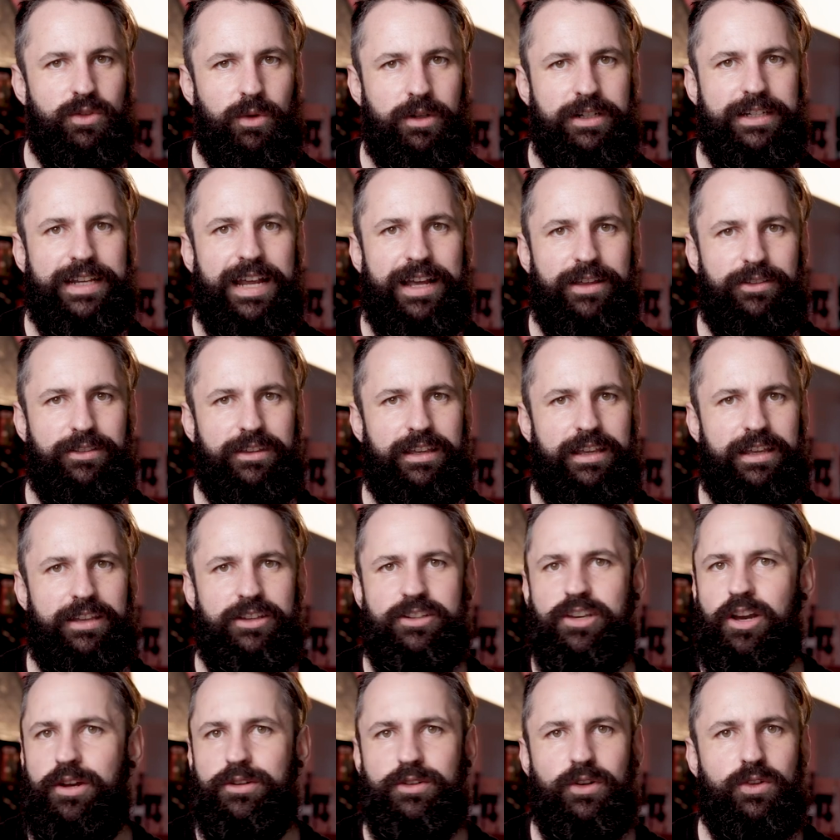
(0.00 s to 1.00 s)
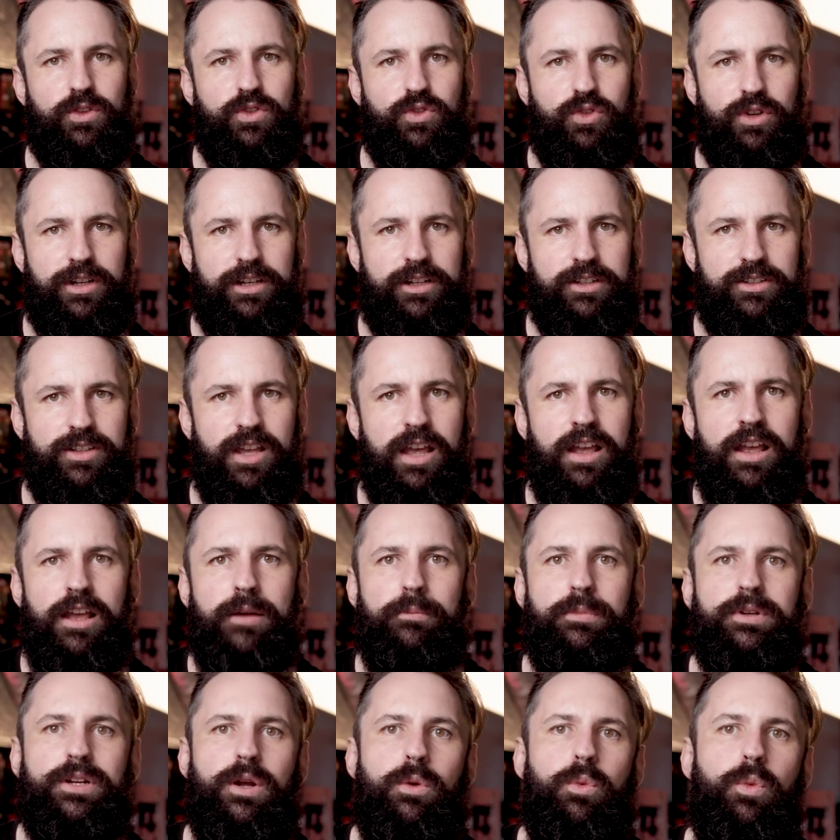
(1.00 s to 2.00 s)
So I'd get the Godox triggers,
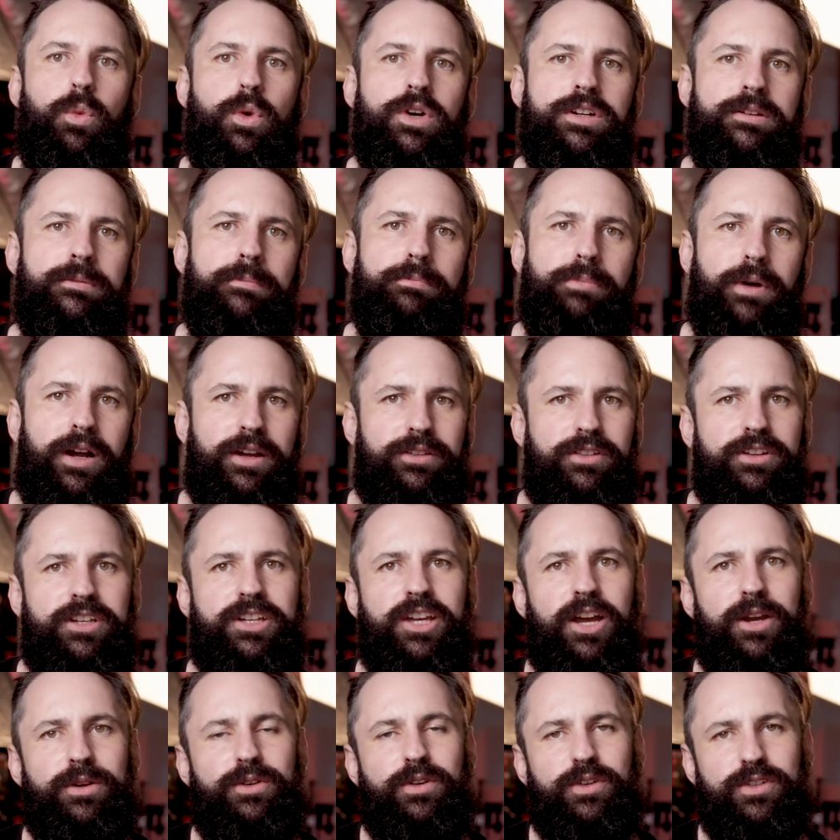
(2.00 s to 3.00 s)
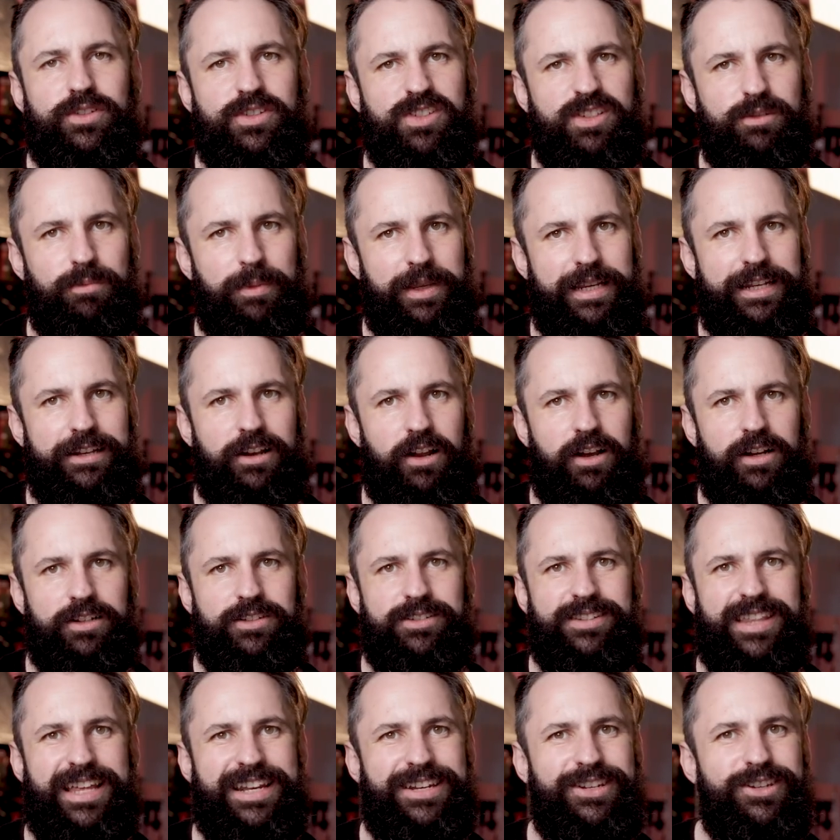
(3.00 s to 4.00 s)
but I wouldn't buy the Godox
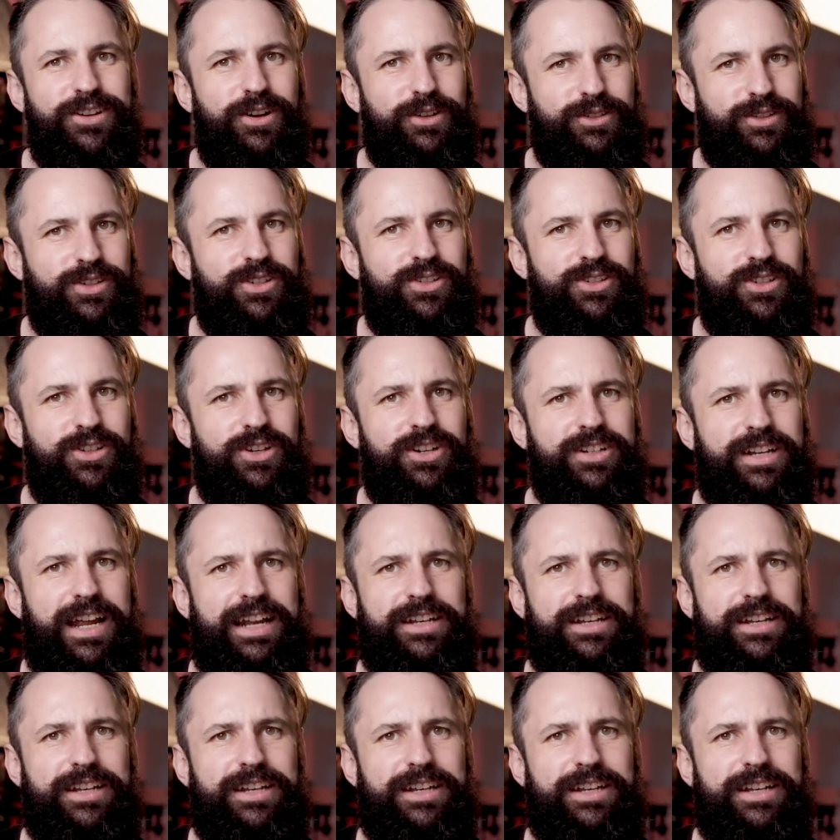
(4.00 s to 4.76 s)
speedlights. They're not as good.